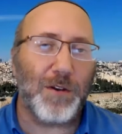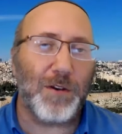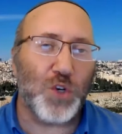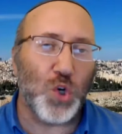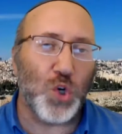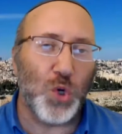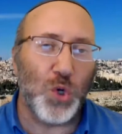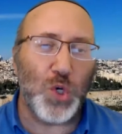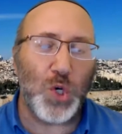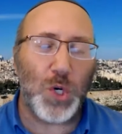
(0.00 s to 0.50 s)

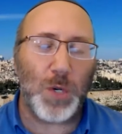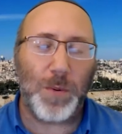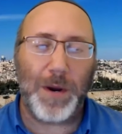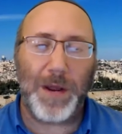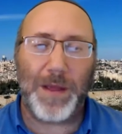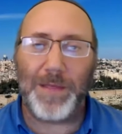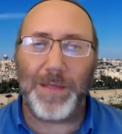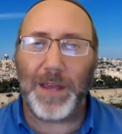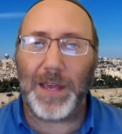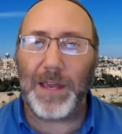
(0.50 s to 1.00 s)
children were
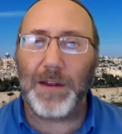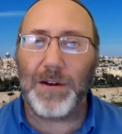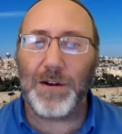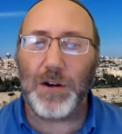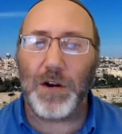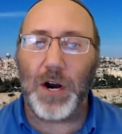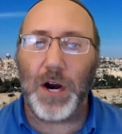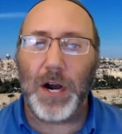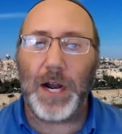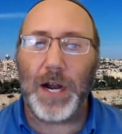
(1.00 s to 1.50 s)
in the
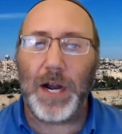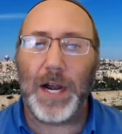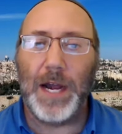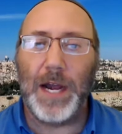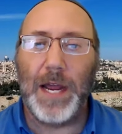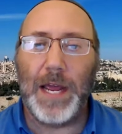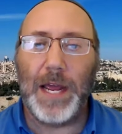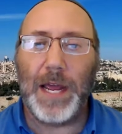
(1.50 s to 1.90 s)
kindergarten,